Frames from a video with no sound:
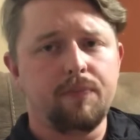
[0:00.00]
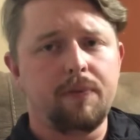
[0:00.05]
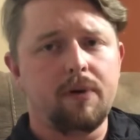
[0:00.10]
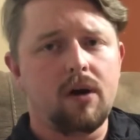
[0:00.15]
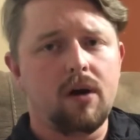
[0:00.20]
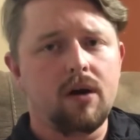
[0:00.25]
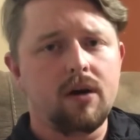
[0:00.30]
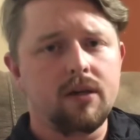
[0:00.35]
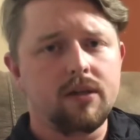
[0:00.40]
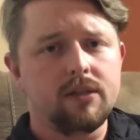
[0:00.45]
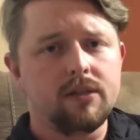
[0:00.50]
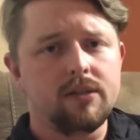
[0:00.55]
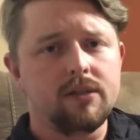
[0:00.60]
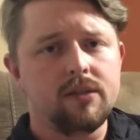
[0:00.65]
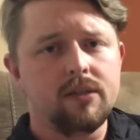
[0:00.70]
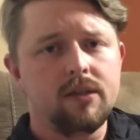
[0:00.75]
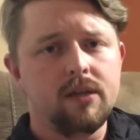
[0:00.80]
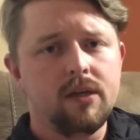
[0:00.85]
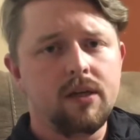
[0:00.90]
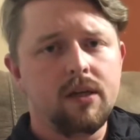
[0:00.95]
parks,
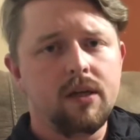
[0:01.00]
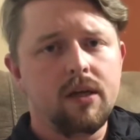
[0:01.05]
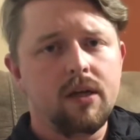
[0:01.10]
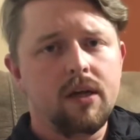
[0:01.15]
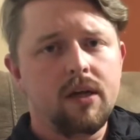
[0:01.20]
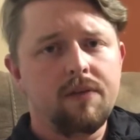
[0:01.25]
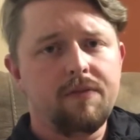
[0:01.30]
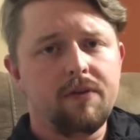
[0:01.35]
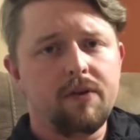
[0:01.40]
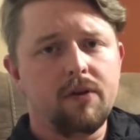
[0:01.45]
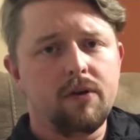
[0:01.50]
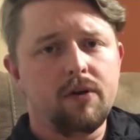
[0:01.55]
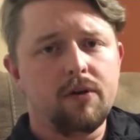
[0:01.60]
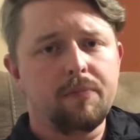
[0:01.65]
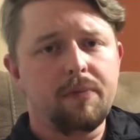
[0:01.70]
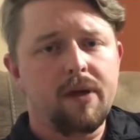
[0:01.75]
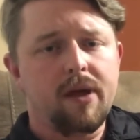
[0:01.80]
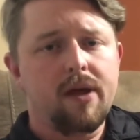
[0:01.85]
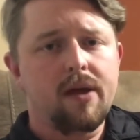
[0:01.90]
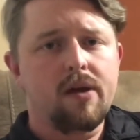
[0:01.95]
if you're
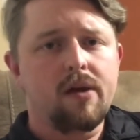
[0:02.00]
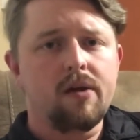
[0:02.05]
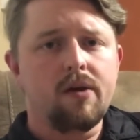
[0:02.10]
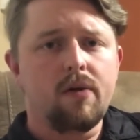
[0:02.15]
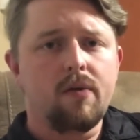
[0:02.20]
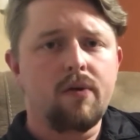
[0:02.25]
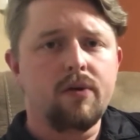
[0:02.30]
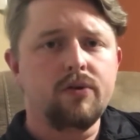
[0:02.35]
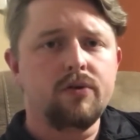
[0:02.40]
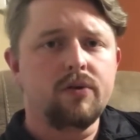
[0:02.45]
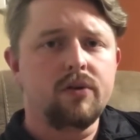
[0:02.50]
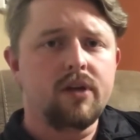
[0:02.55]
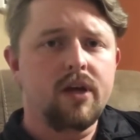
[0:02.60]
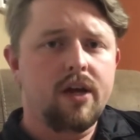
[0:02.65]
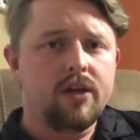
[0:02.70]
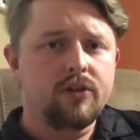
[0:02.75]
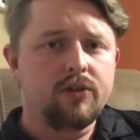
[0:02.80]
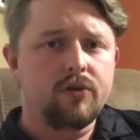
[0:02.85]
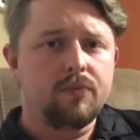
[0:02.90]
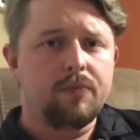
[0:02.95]
planning on going to a
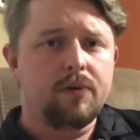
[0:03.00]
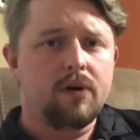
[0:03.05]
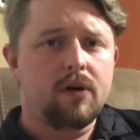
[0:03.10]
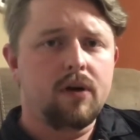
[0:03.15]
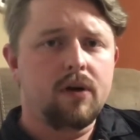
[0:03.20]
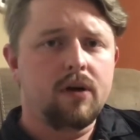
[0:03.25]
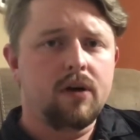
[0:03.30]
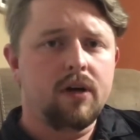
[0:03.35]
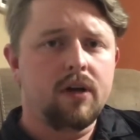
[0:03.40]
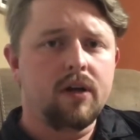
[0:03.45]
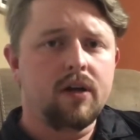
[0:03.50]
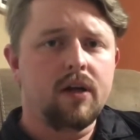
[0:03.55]
national park